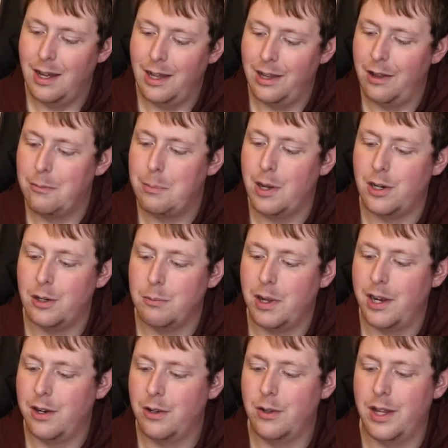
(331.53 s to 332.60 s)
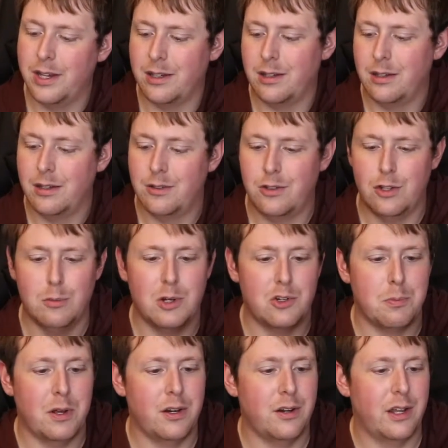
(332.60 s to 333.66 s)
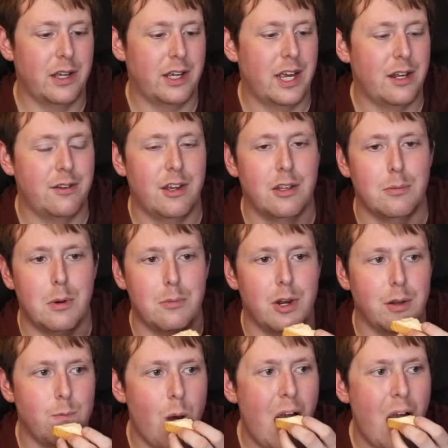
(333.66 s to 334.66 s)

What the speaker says: I love butter, but I don't like too much butter that I can't taste my bread.